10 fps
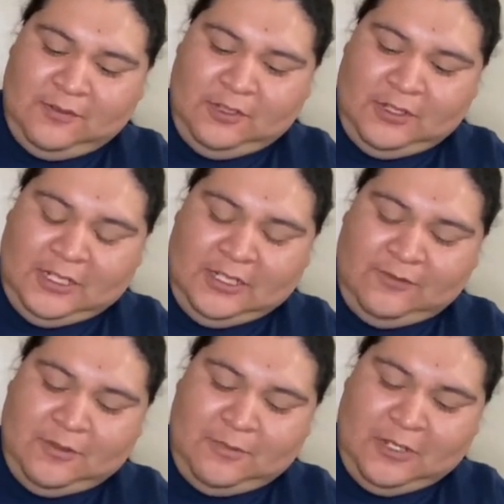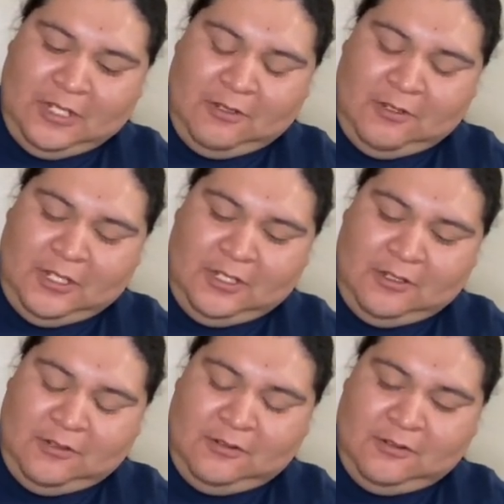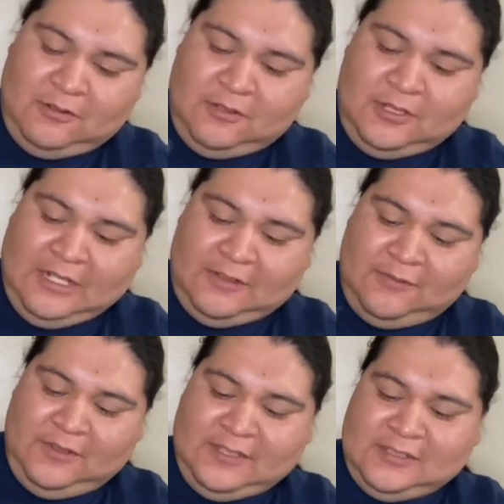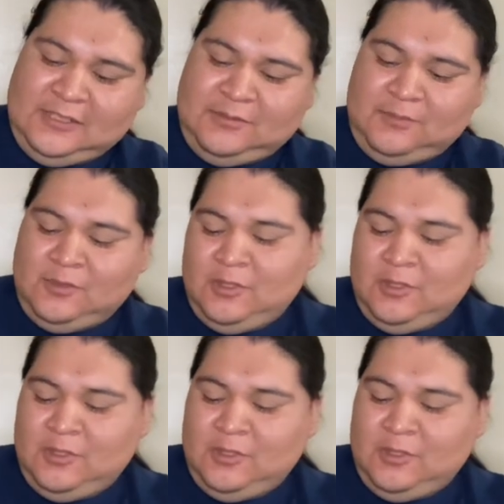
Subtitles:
you know, at a different powwow, and I have to fix them,